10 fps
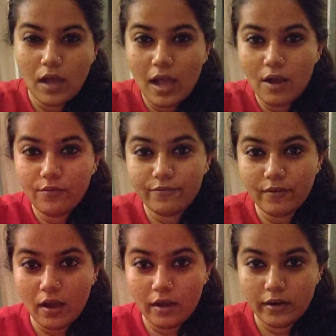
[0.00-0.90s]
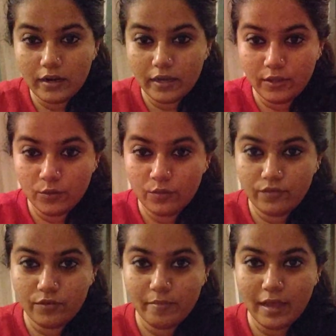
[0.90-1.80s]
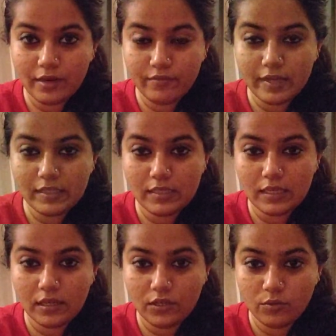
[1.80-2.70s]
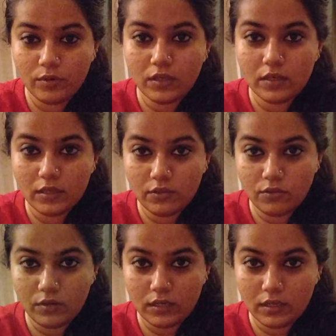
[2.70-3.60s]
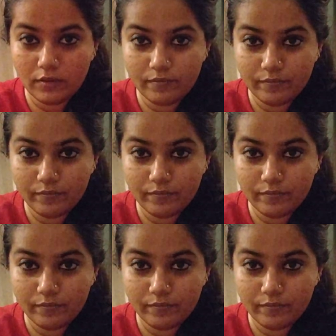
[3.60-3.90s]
how far are you from manifesting union in 3D?